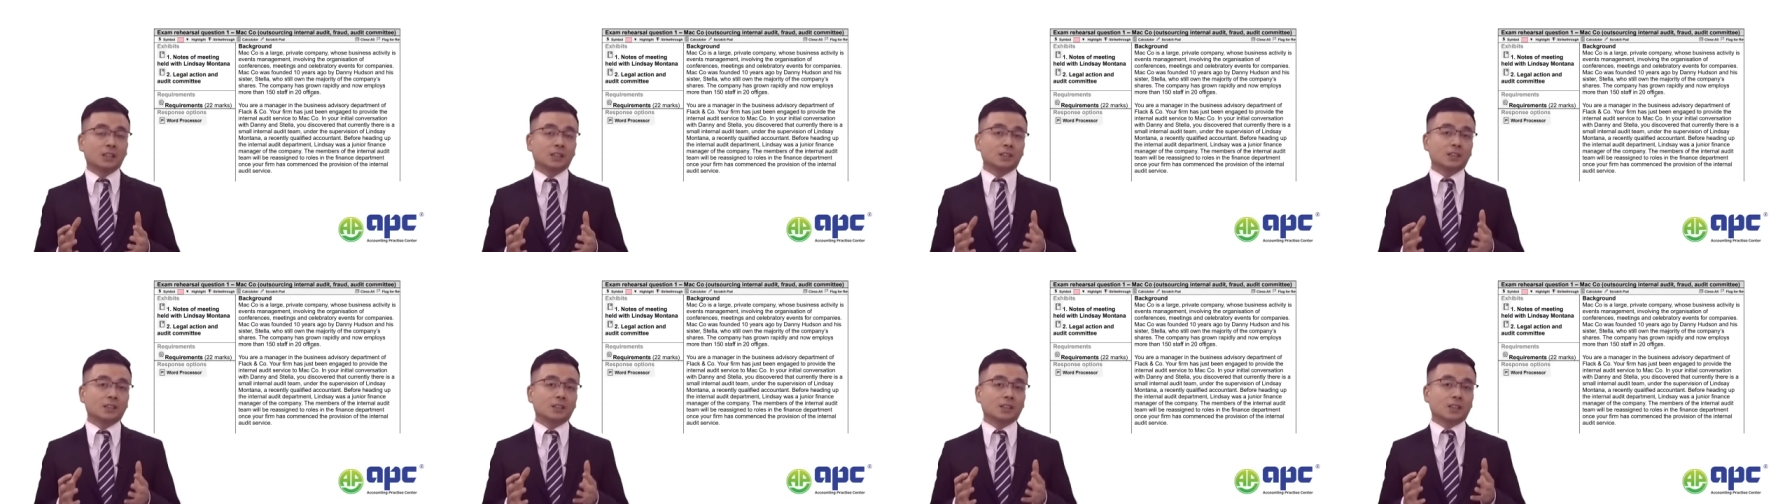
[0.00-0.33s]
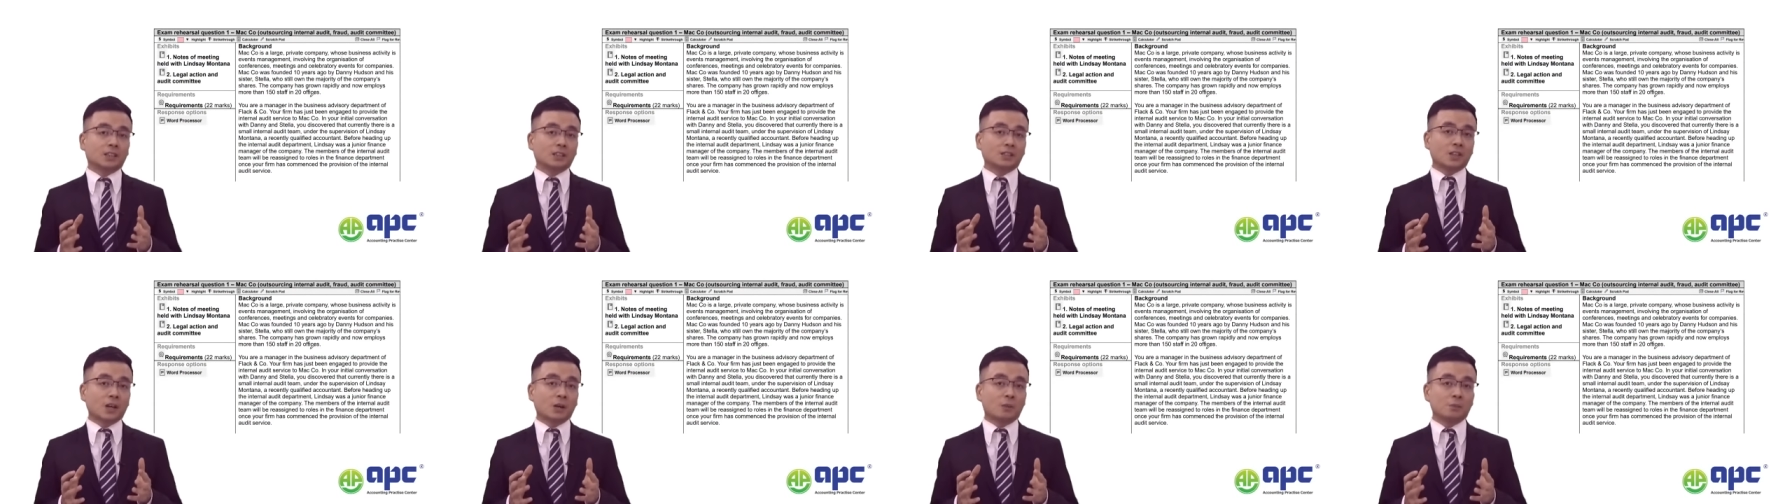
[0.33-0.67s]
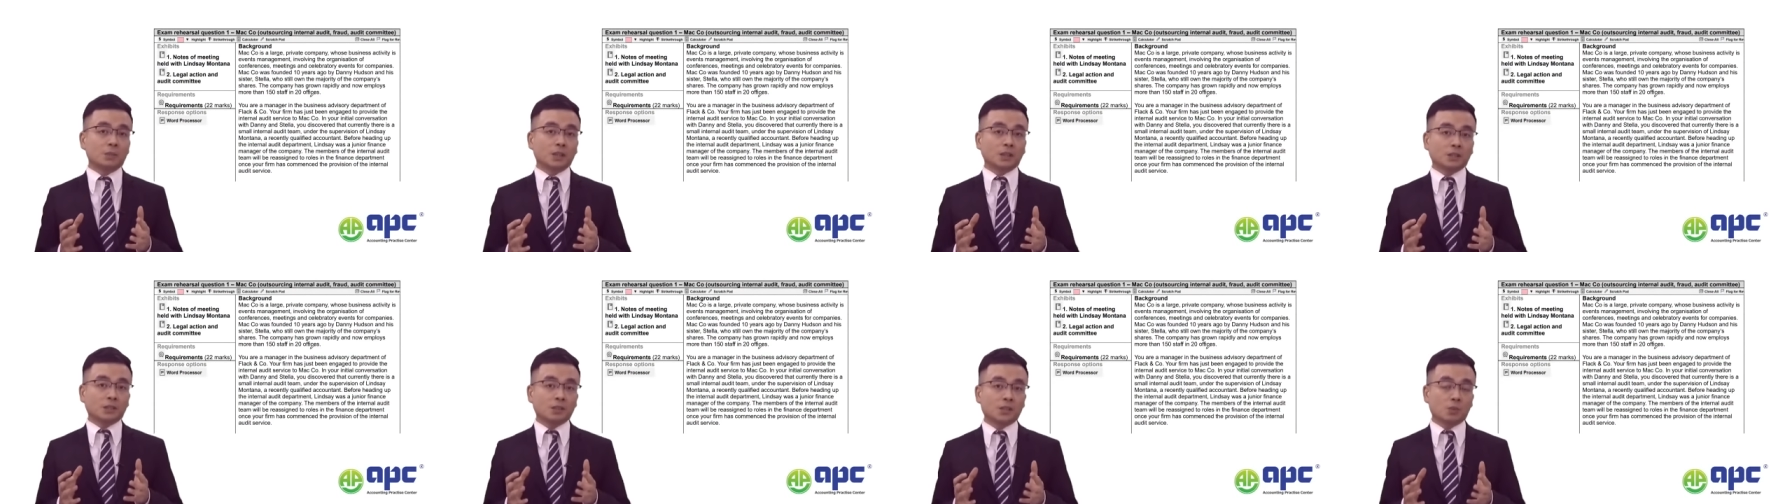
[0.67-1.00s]
that the
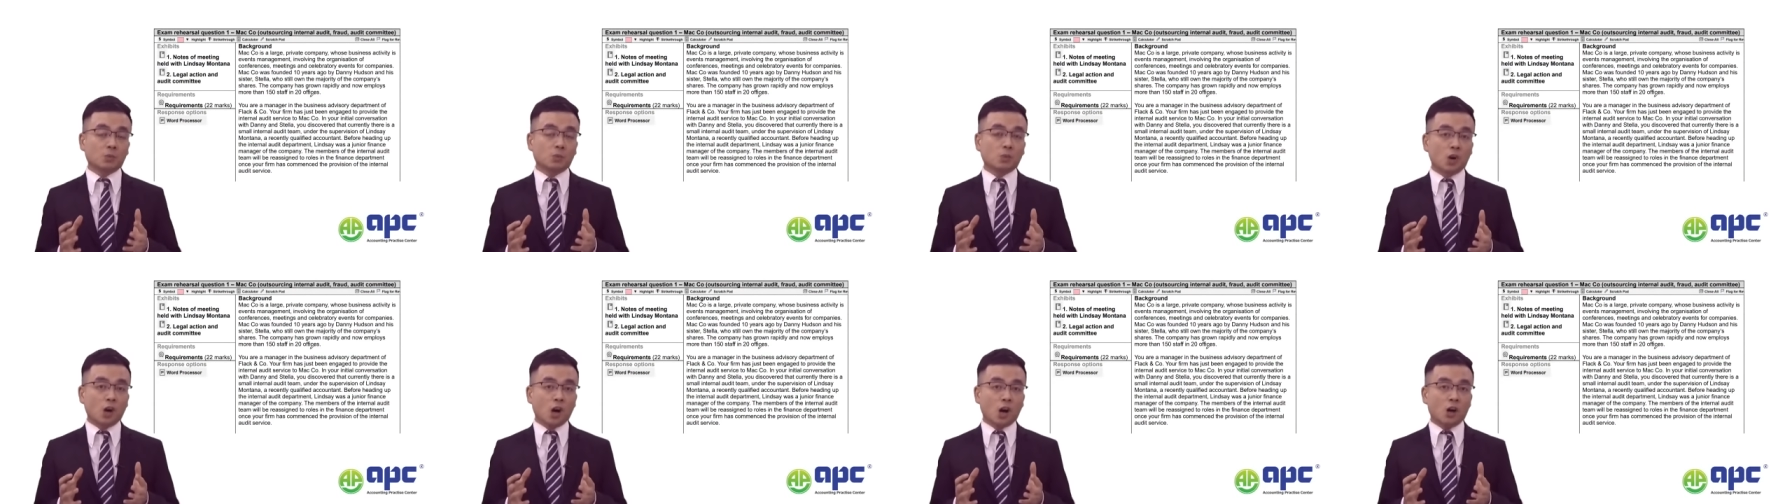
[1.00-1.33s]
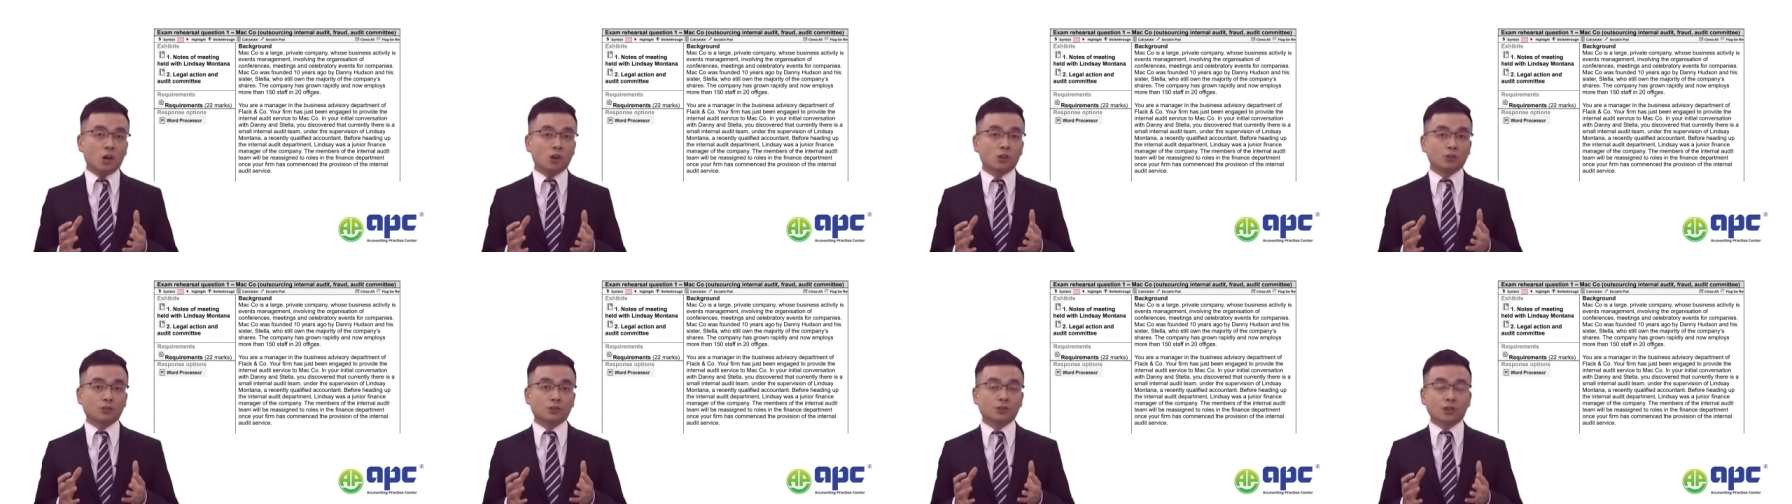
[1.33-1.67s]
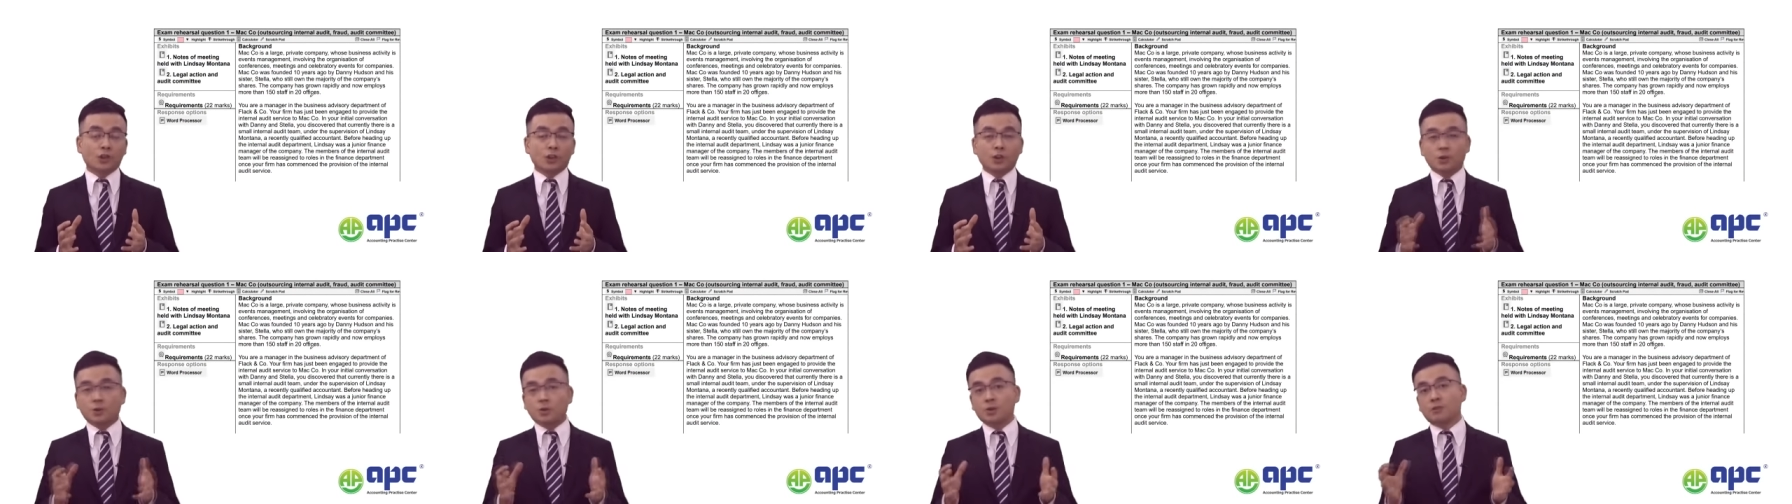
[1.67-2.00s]
examining team will ask
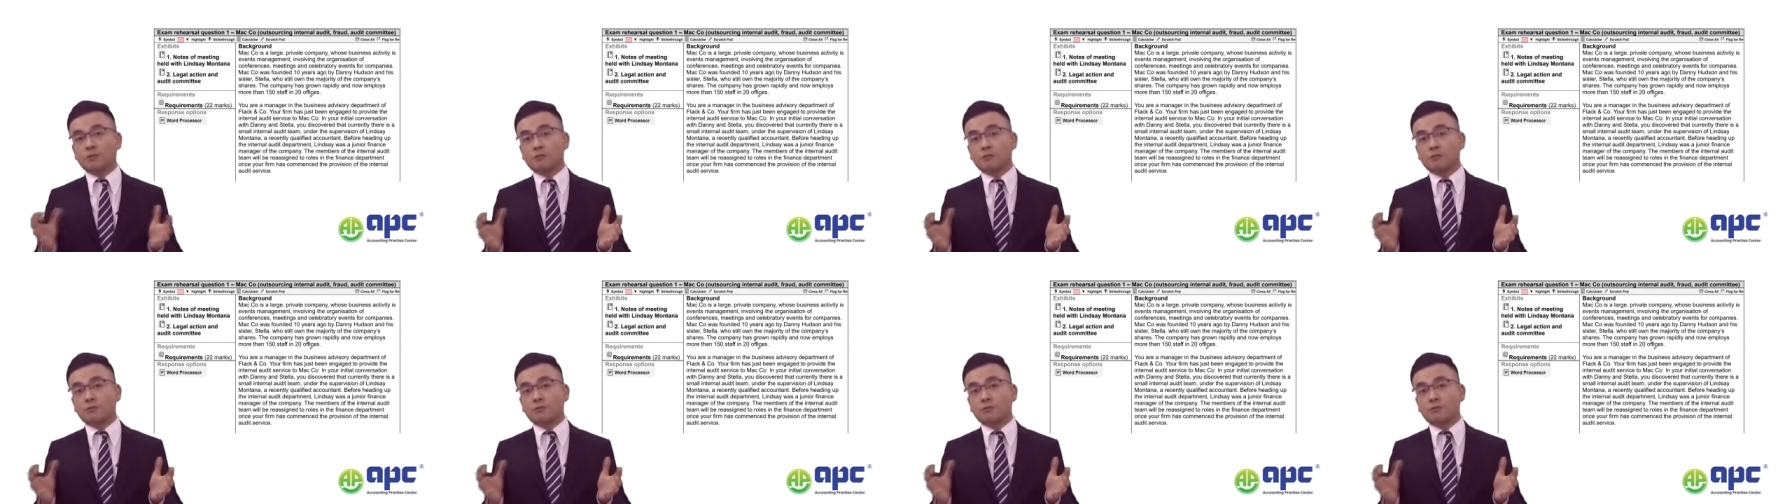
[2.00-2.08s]
you,